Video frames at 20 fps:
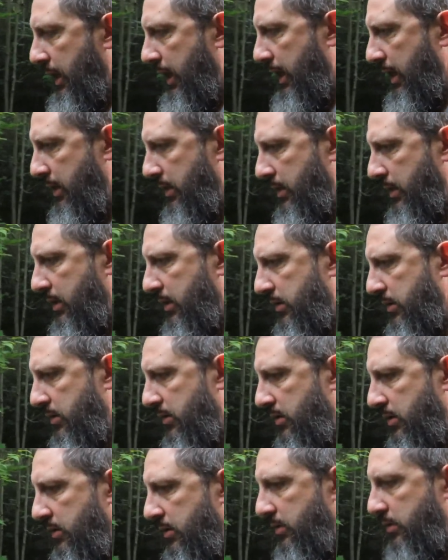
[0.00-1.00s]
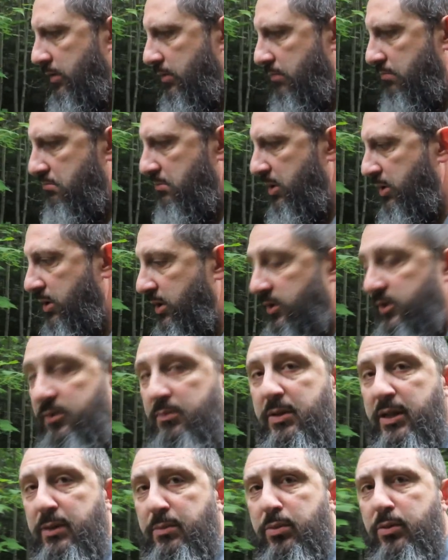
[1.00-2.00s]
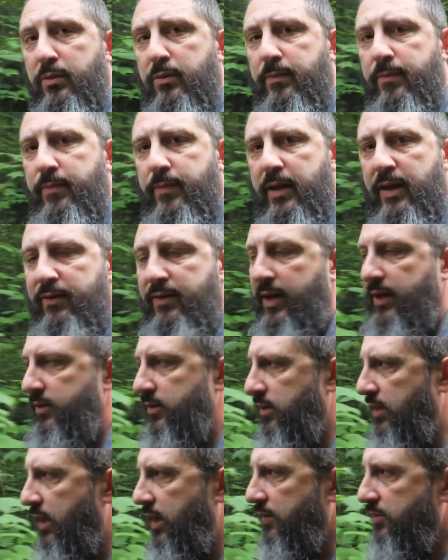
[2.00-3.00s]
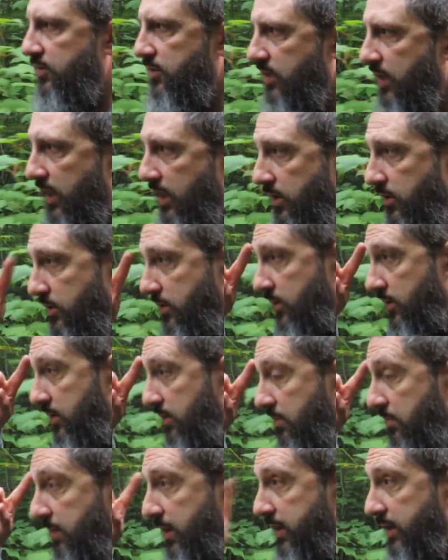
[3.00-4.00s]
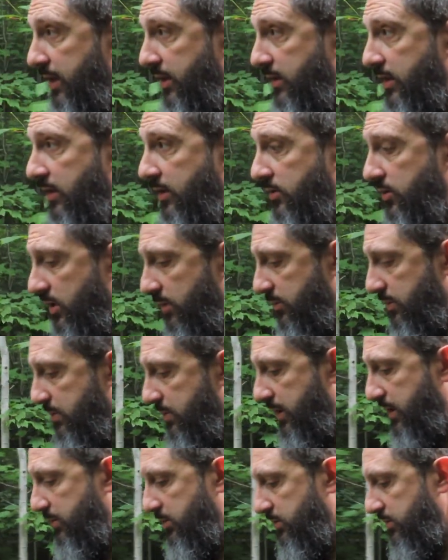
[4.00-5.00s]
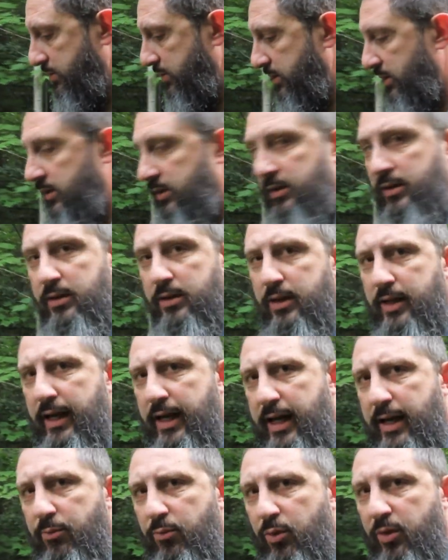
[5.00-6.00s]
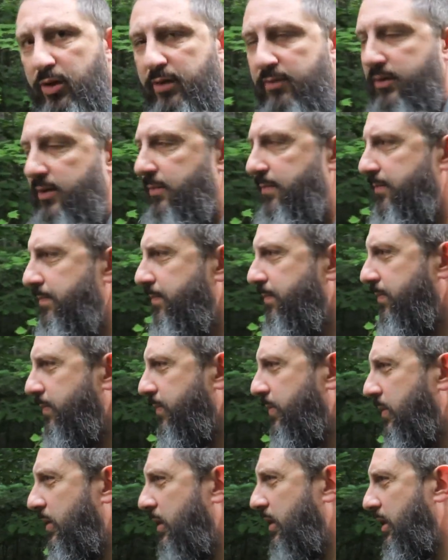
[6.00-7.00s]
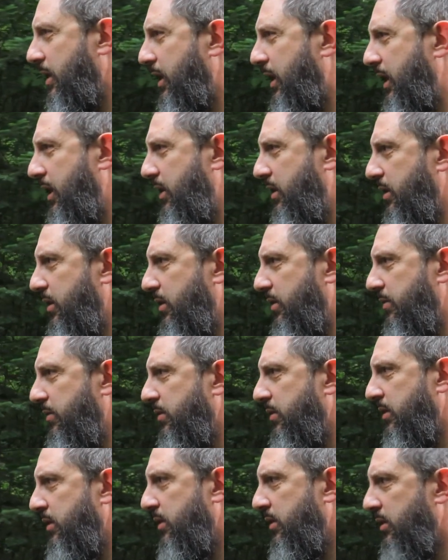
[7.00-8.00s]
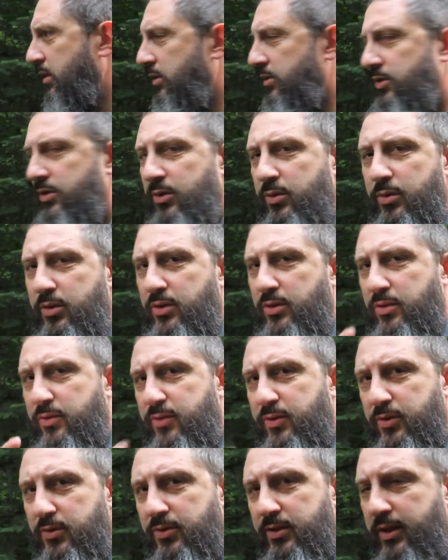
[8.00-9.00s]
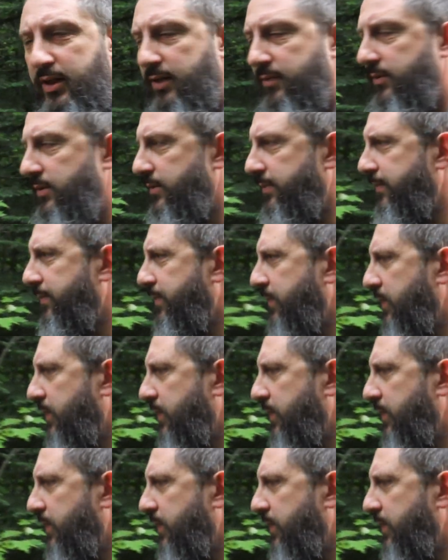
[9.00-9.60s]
And uh, millions of people have had their lives changed by that King James Bible. I am one of them. And uh, so are you if you're saved.